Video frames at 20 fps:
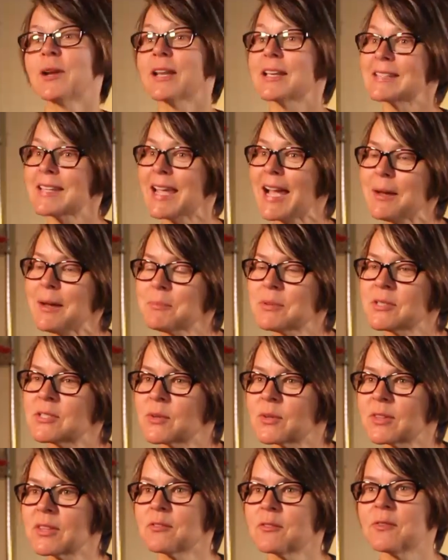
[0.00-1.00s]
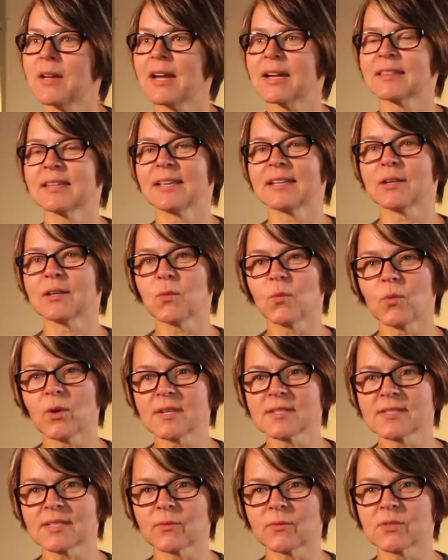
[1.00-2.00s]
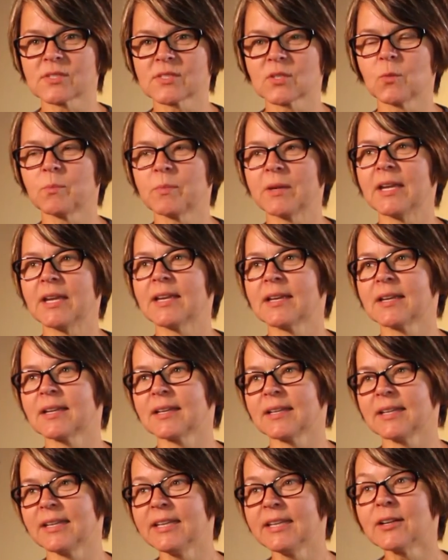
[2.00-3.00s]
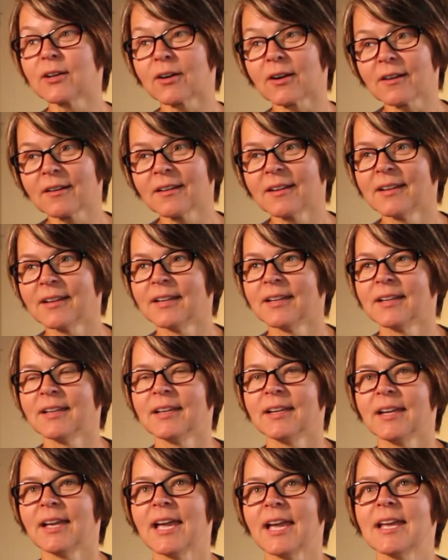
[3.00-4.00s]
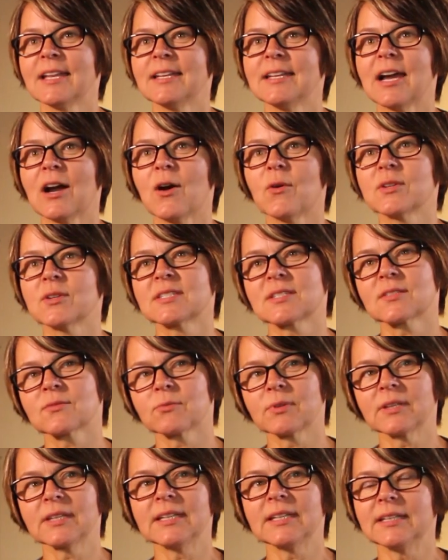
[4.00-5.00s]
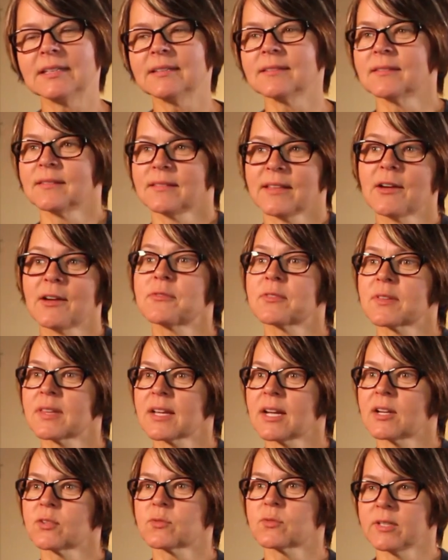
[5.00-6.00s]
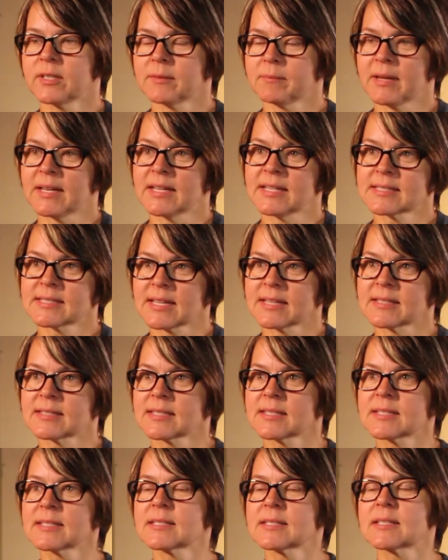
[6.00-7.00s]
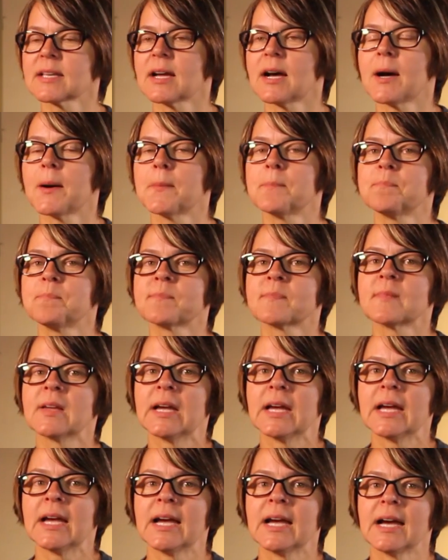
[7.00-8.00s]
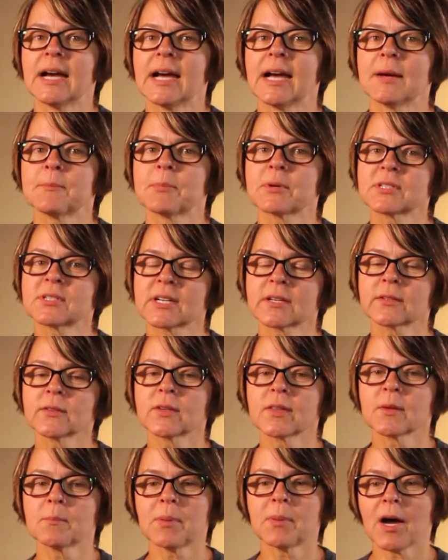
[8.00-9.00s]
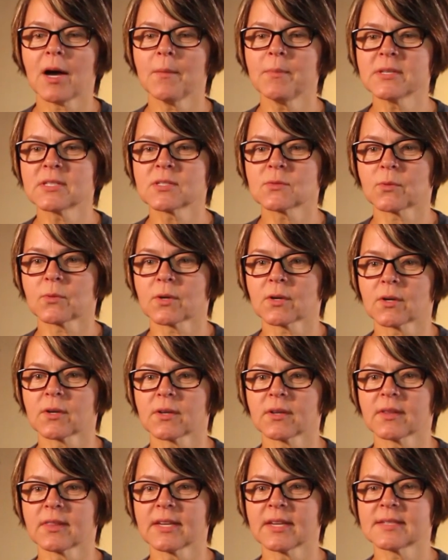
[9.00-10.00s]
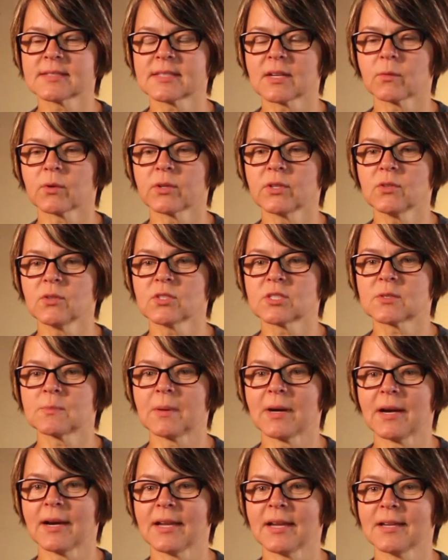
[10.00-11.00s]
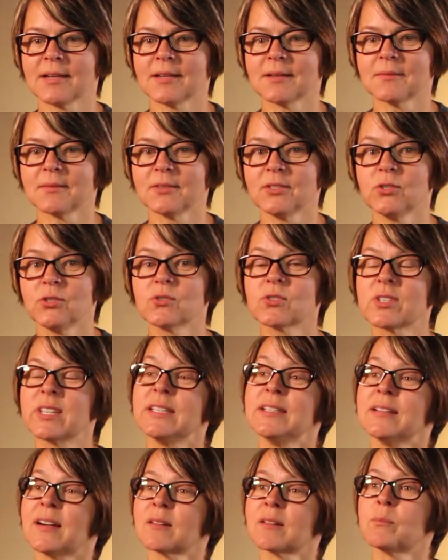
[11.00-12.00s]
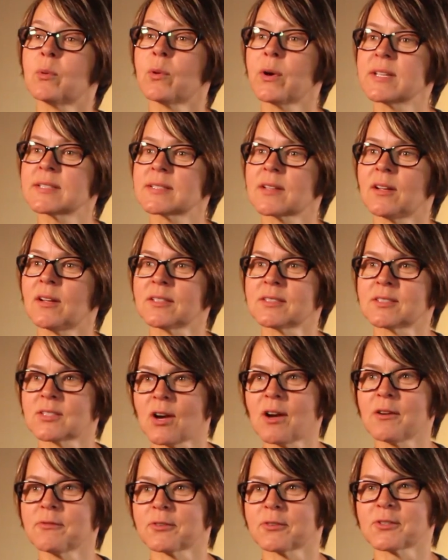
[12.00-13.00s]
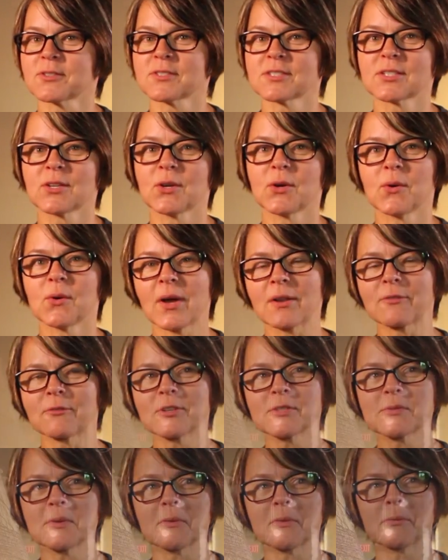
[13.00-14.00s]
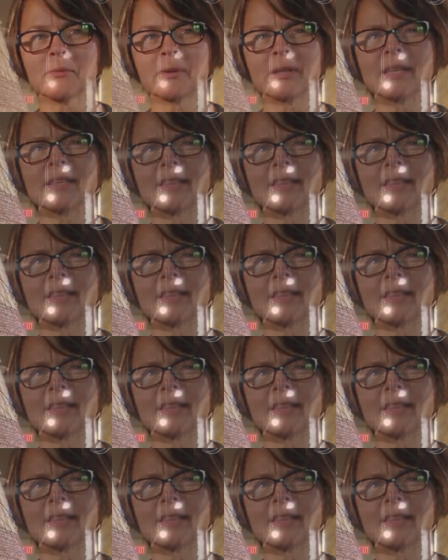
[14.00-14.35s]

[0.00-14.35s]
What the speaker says: has happened to it, the fact that it was so big here, and now it's really left the country in many senses. Particularly the bobbins were things that were used by usually young boys called doffers. So at first we were really